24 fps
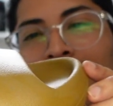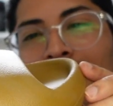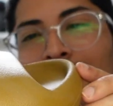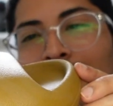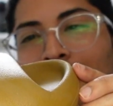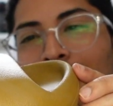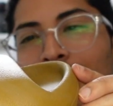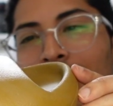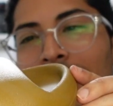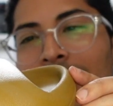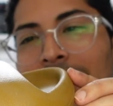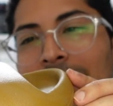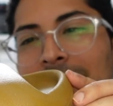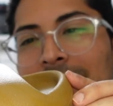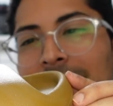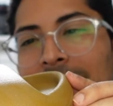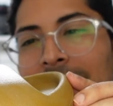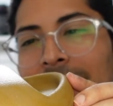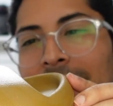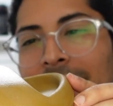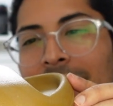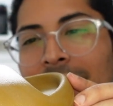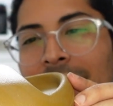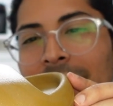the wear and
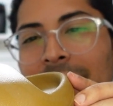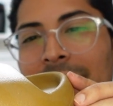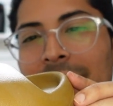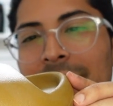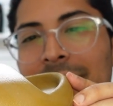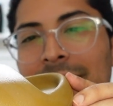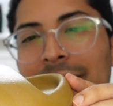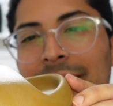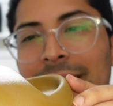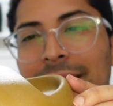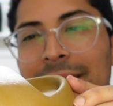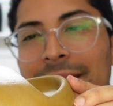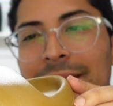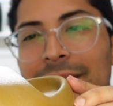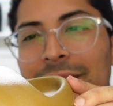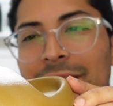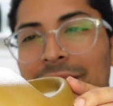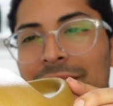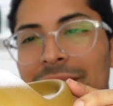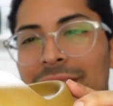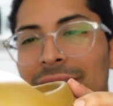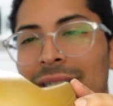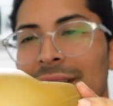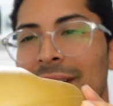tear is,
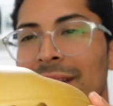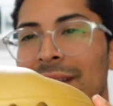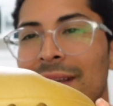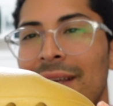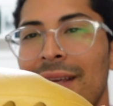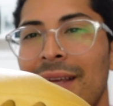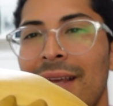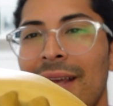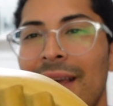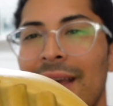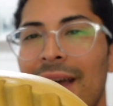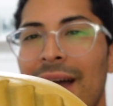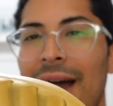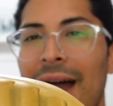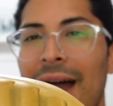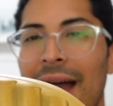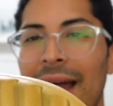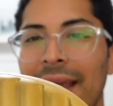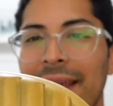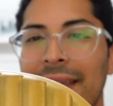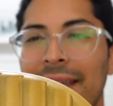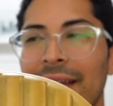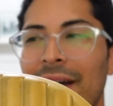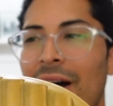
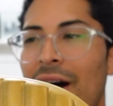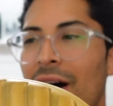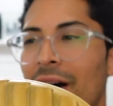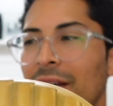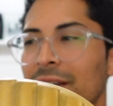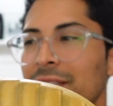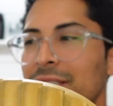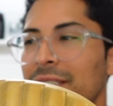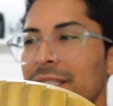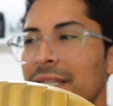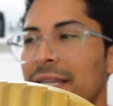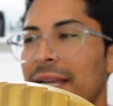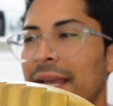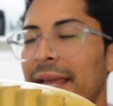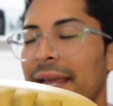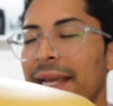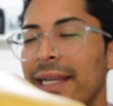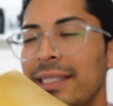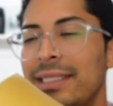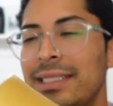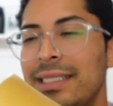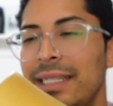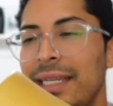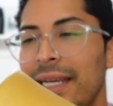I honestly
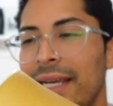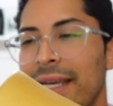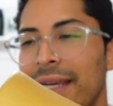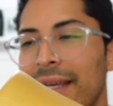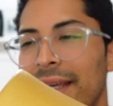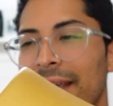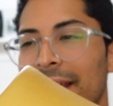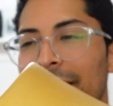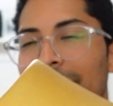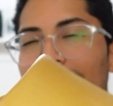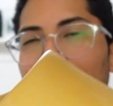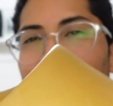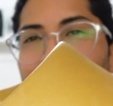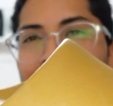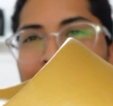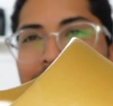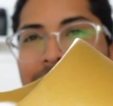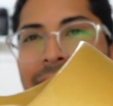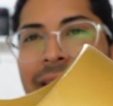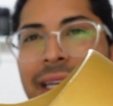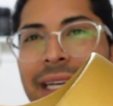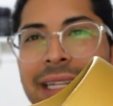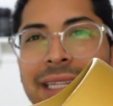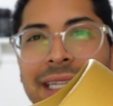can't see it. If I
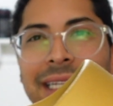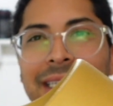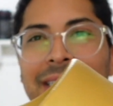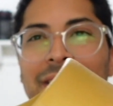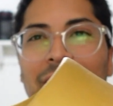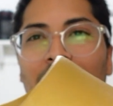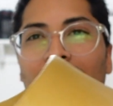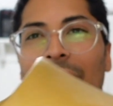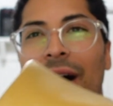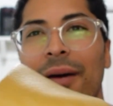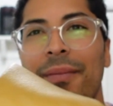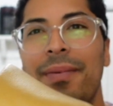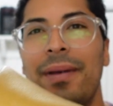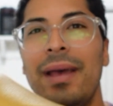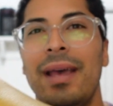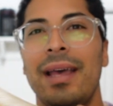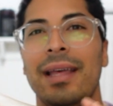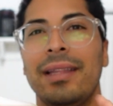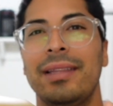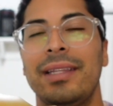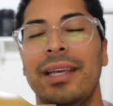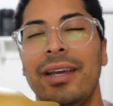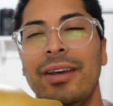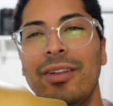clean these up,
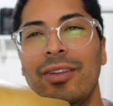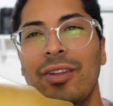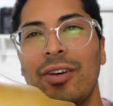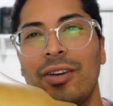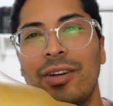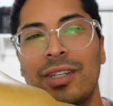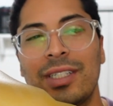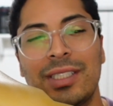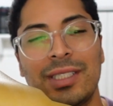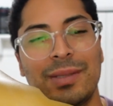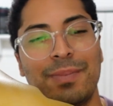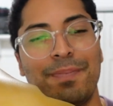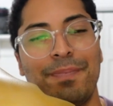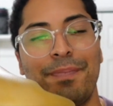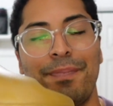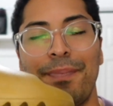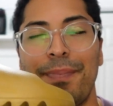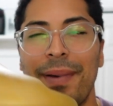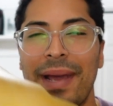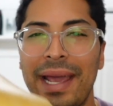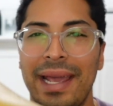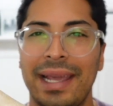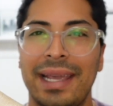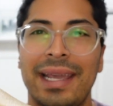they look
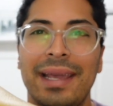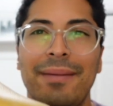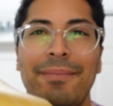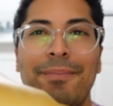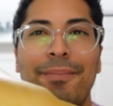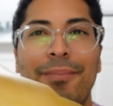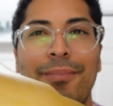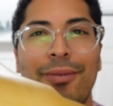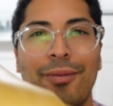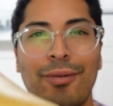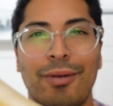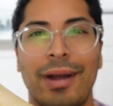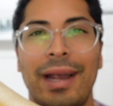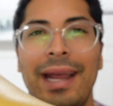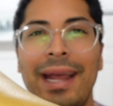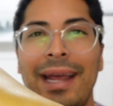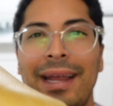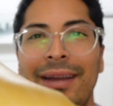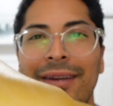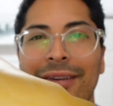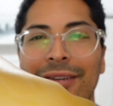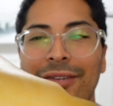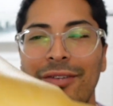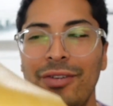spanking
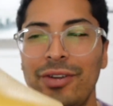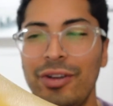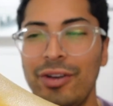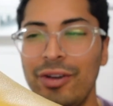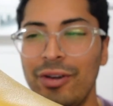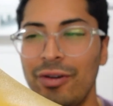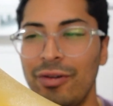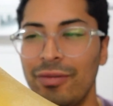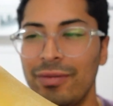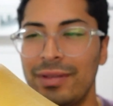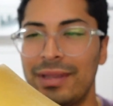brand new.